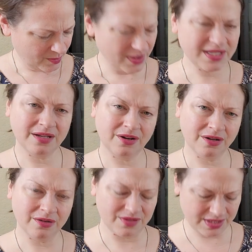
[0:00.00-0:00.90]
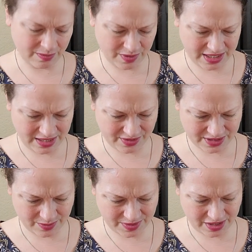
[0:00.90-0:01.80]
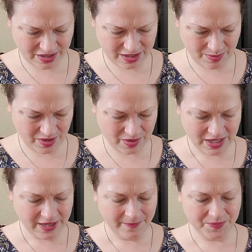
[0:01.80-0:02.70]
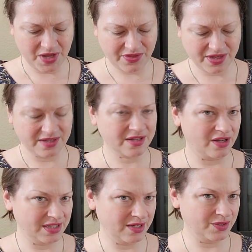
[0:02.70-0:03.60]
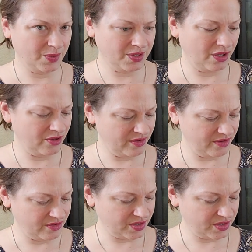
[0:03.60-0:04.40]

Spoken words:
her or somebody else that was talking about nothing has gone down to a dollar in their